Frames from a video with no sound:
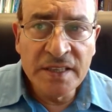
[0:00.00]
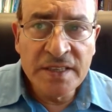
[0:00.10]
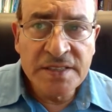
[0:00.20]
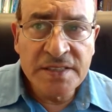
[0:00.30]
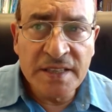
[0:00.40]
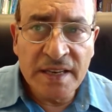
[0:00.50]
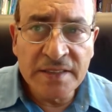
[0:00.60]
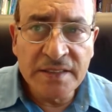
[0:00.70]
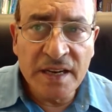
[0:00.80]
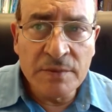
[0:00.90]
select
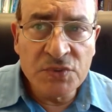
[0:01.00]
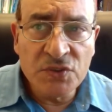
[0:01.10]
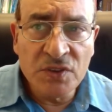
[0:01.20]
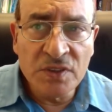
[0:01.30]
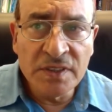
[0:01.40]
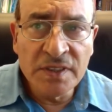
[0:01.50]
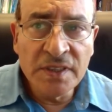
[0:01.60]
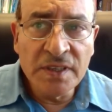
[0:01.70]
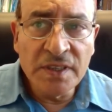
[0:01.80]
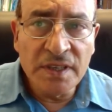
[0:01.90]
COMSOL
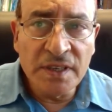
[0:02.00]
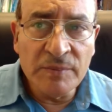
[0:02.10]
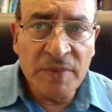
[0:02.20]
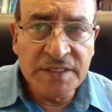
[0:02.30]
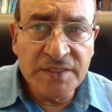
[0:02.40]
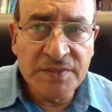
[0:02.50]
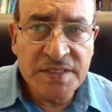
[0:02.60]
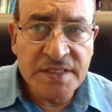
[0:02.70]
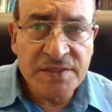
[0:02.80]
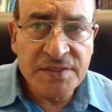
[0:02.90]

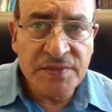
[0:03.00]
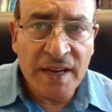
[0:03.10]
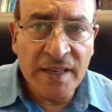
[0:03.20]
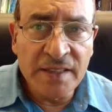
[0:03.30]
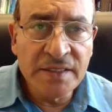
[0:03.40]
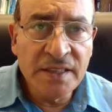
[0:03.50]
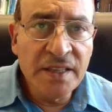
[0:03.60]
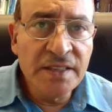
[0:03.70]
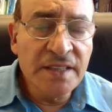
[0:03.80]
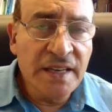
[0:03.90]
multiphysics file.
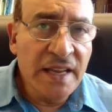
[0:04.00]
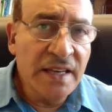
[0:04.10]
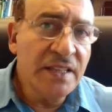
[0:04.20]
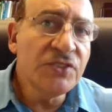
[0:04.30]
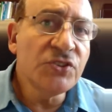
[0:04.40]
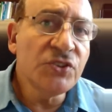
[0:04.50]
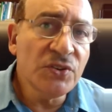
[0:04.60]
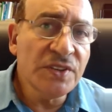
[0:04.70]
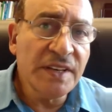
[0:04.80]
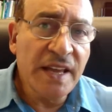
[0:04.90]
Then I need to know
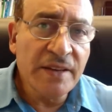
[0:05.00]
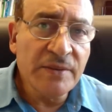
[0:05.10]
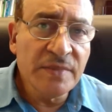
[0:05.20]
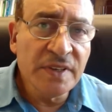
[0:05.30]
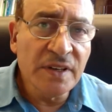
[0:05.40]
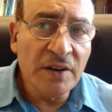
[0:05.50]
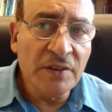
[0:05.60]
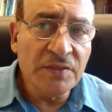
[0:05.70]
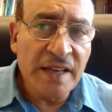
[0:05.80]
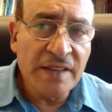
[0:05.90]
the name of
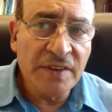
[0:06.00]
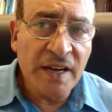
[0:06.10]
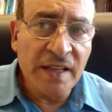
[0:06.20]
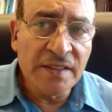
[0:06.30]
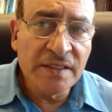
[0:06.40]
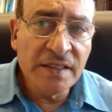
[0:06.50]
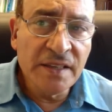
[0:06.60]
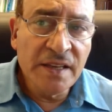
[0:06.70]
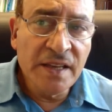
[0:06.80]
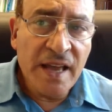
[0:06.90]
that file.
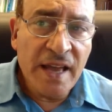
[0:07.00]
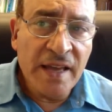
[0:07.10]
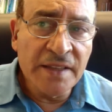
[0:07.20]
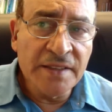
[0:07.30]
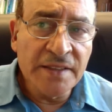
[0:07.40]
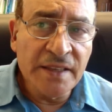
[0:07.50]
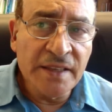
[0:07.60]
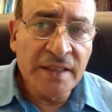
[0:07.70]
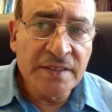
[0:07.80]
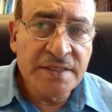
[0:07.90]
And
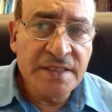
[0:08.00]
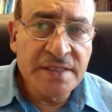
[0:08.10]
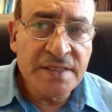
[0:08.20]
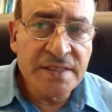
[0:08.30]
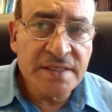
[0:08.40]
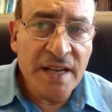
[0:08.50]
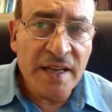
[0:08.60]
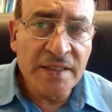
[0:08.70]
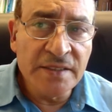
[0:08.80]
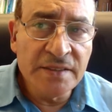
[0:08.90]
since
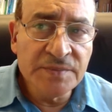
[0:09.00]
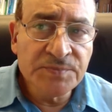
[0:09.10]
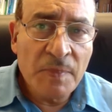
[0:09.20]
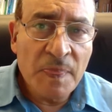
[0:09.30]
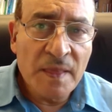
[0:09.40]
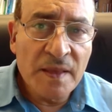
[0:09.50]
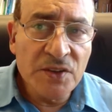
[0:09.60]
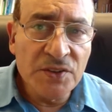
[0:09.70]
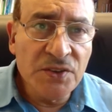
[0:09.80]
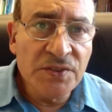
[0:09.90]
I
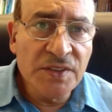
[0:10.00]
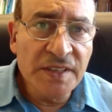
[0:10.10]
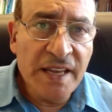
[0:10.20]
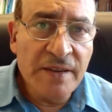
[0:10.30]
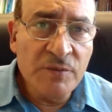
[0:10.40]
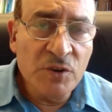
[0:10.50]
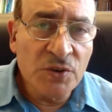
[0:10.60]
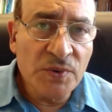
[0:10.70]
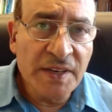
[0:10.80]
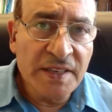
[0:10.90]
don't know the name or
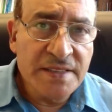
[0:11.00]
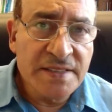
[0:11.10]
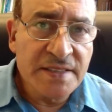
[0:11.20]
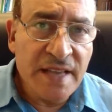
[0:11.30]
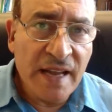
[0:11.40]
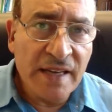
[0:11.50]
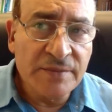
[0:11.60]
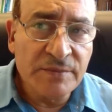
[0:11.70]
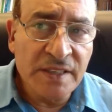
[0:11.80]
where it is exactly in my